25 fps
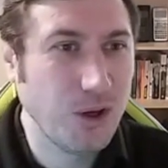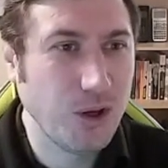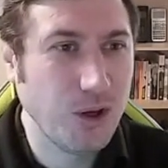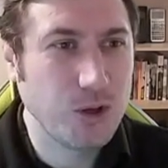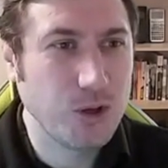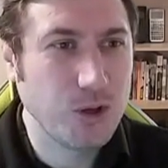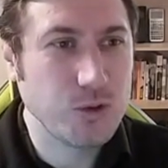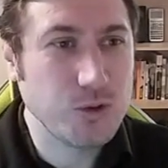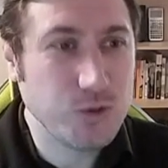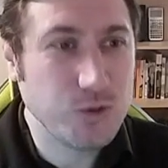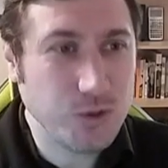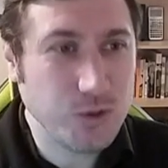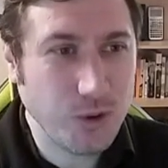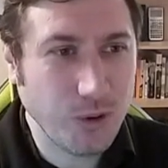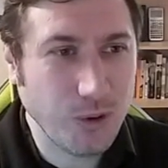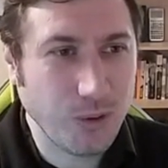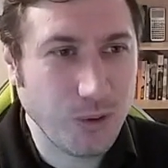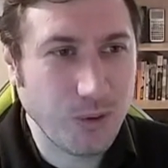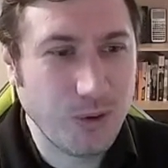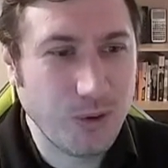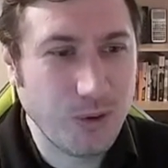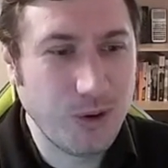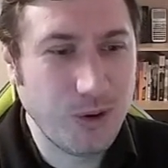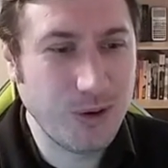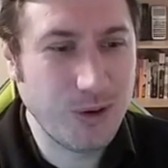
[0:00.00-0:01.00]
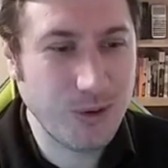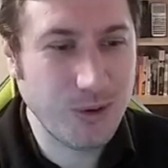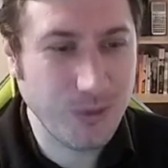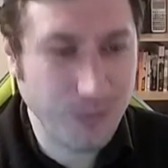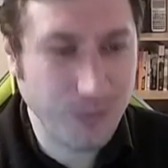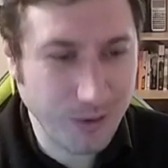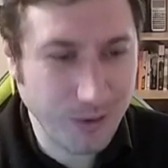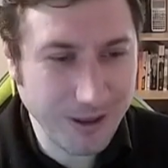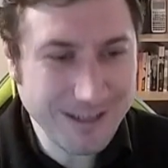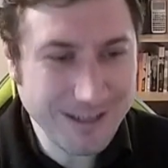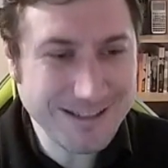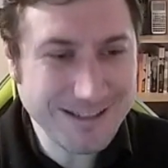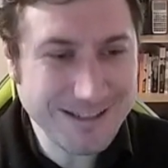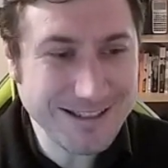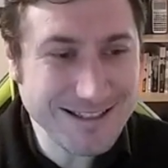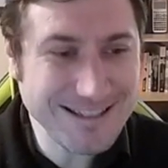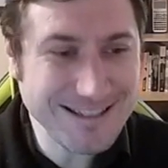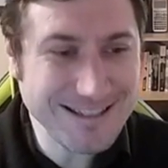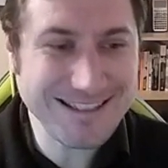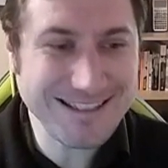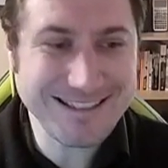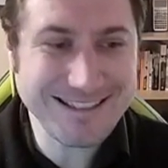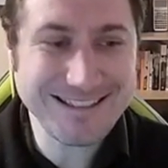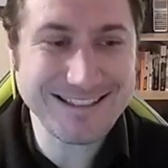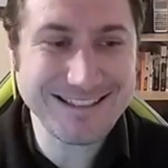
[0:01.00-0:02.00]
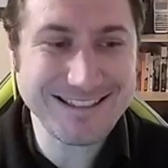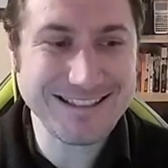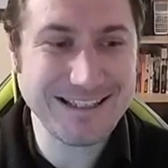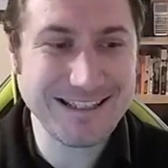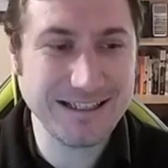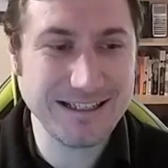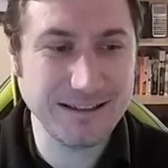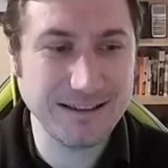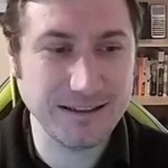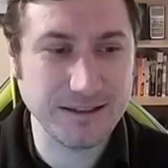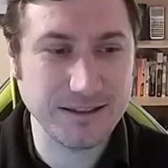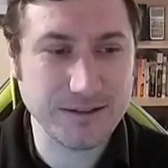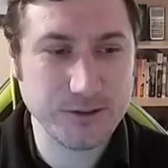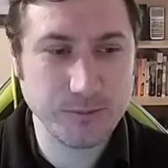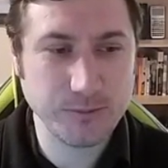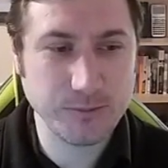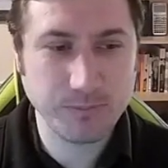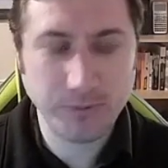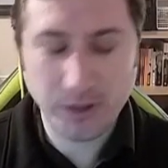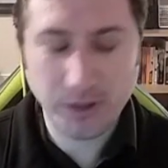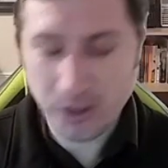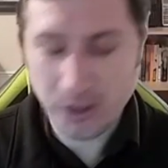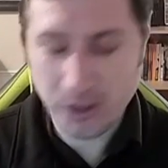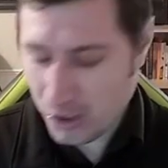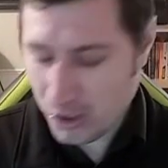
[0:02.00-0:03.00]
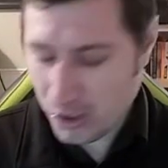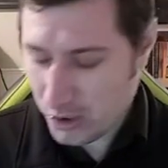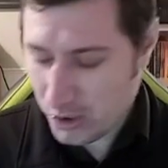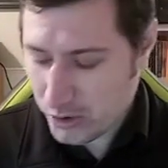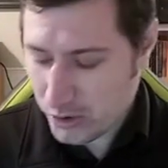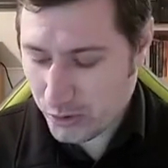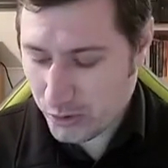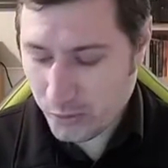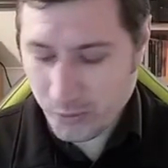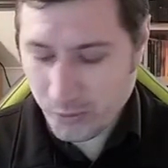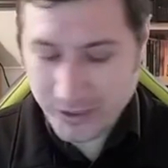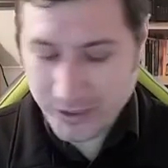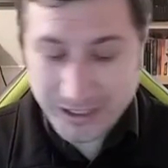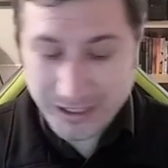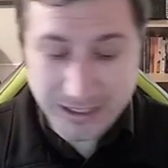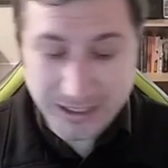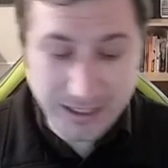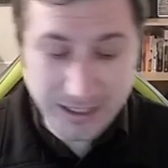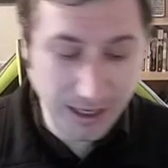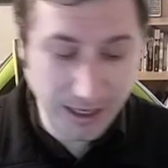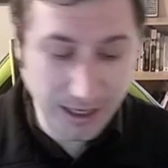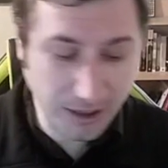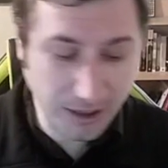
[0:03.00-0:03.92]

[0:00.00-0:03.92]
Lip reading: So what does this tell us? So we now